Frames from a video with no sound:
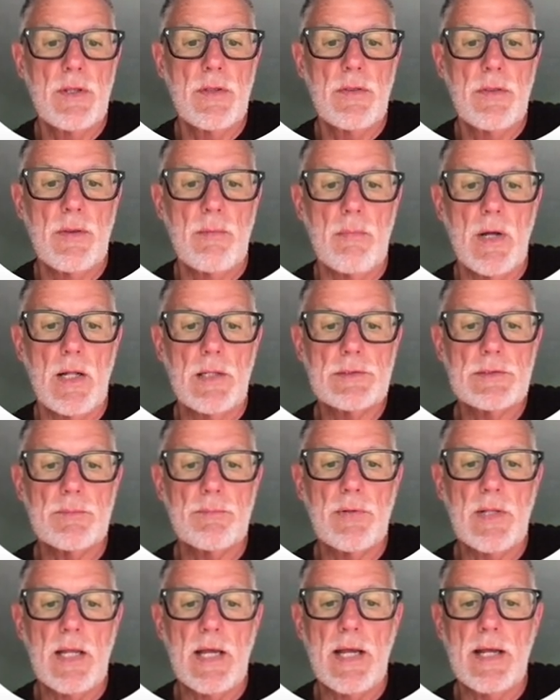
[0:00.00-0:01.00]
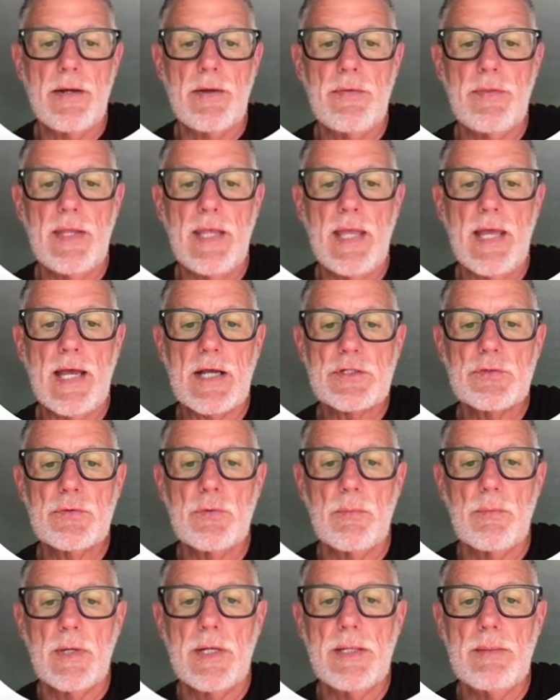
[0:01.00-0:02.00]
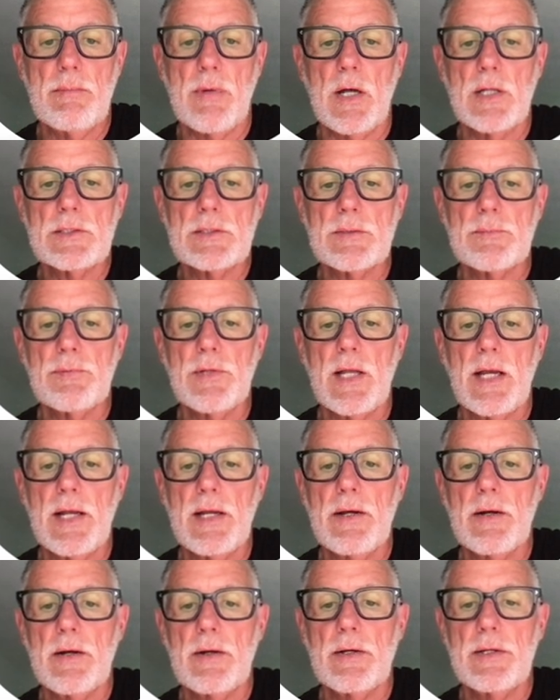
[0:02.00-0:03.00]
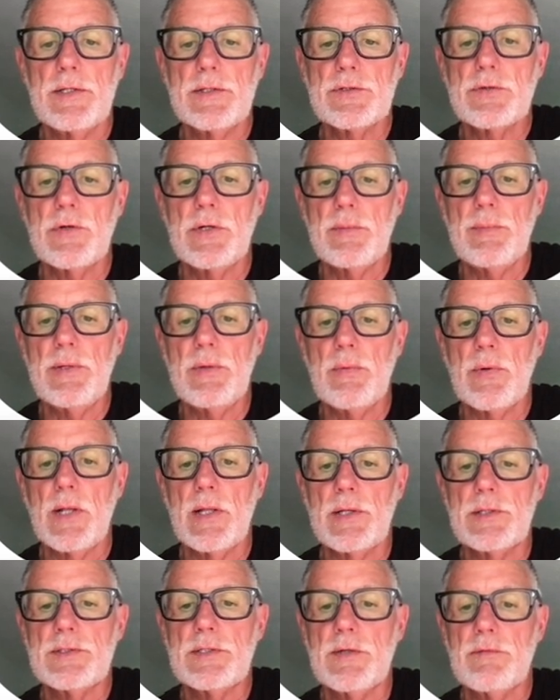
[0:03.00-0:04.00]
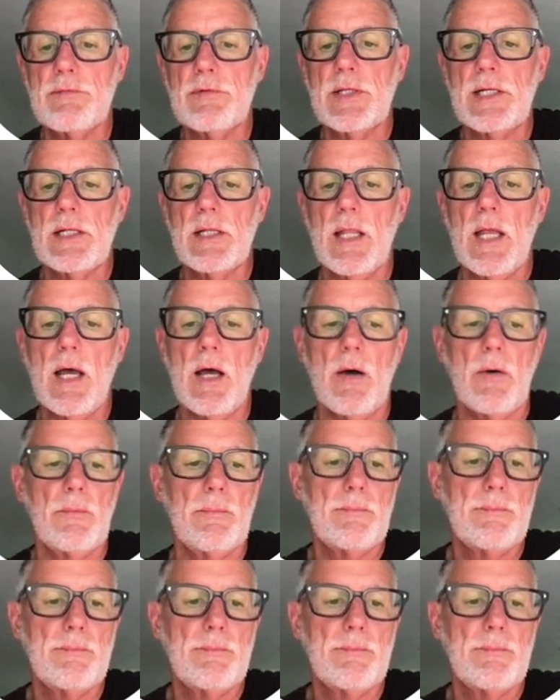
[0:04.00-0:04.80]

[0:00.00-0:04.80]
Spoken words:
the multiplier, the actual money multiplier, is going to be relatively low.